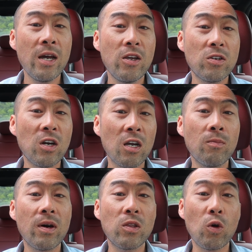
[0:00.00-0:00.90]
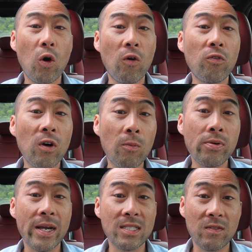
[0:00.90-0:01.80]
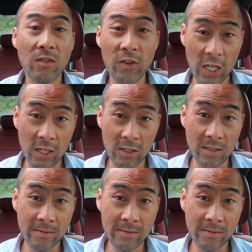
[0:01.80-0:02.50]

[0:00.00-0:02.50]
You're talking about the overall price of the vehicle.